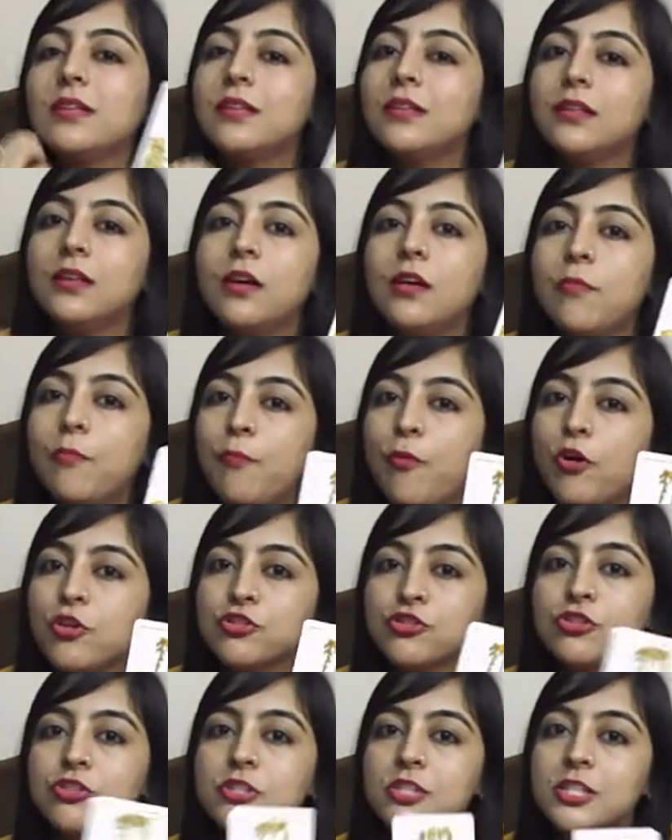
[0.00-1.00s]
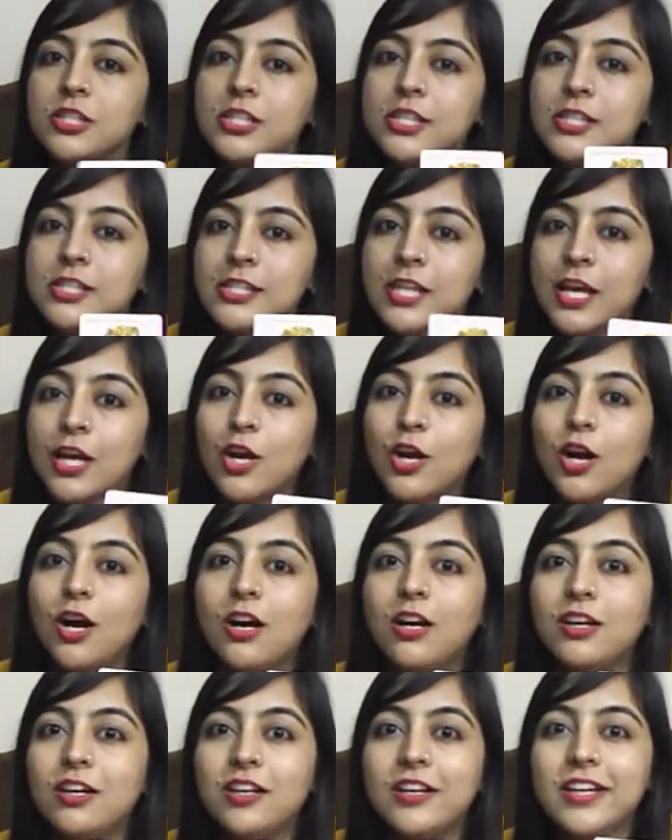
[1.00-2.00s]
certain opportunities
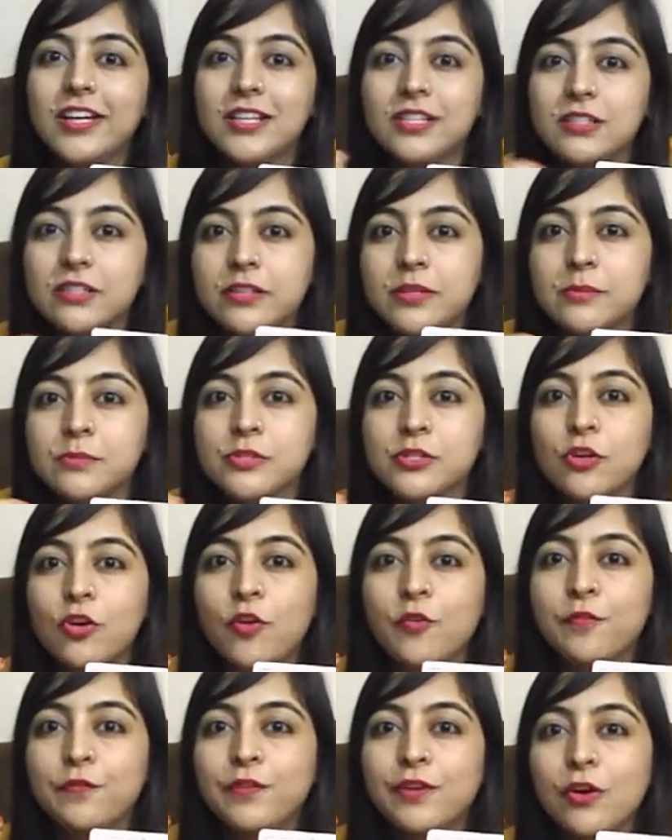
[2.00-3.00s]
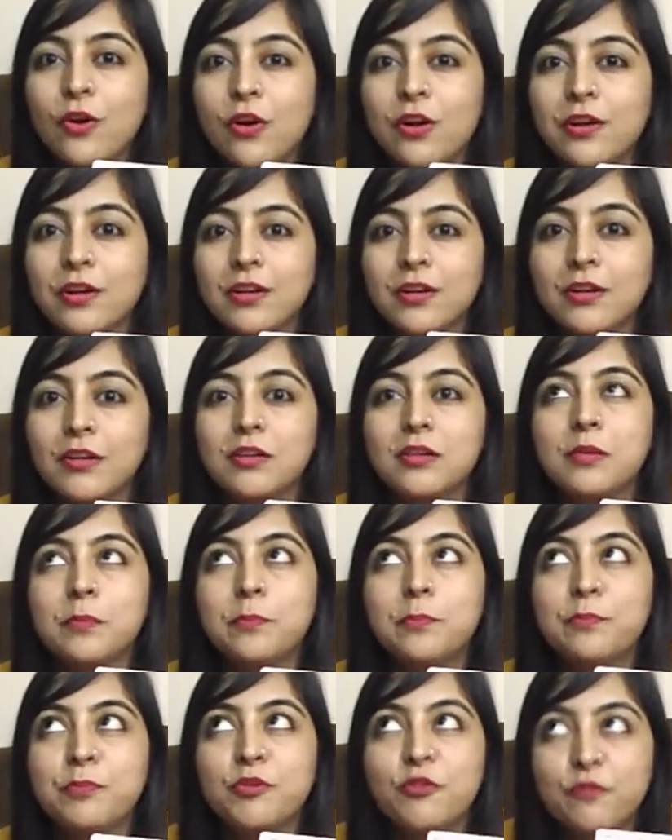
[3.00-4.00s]
in terms of your
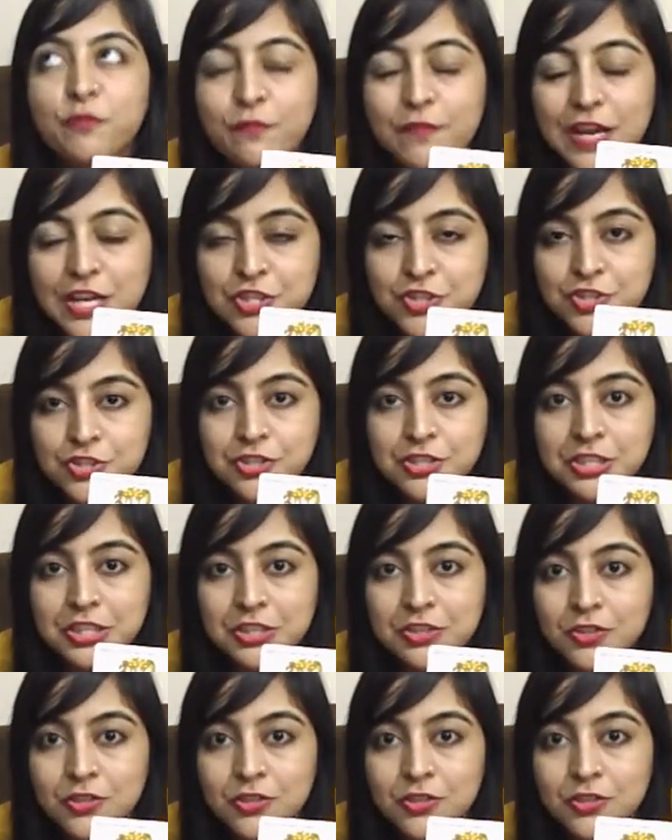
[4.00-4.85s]
profession.